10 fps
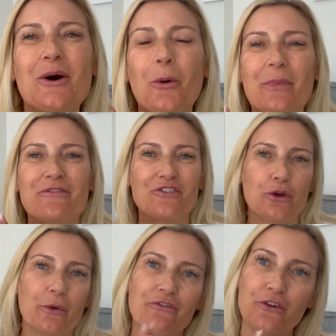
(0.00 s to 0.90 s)
up a
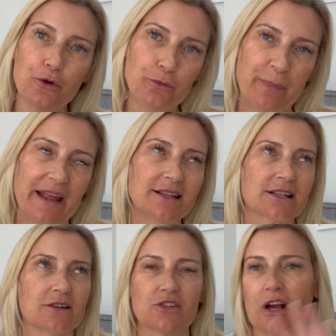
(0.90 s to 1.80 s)
few food bits
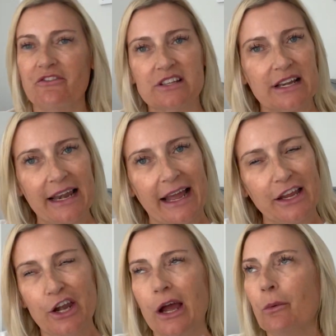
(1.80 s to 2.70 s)
because obviously, like,
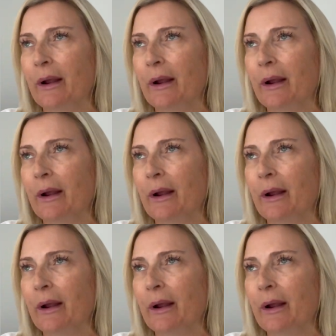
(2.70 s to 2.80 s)
you know,